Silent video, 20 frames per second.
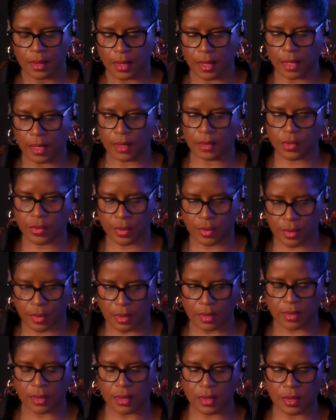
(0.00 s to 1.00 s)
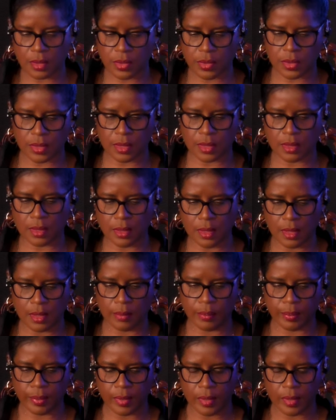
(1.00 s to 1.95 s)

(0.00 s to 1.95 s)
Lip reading: into the deep,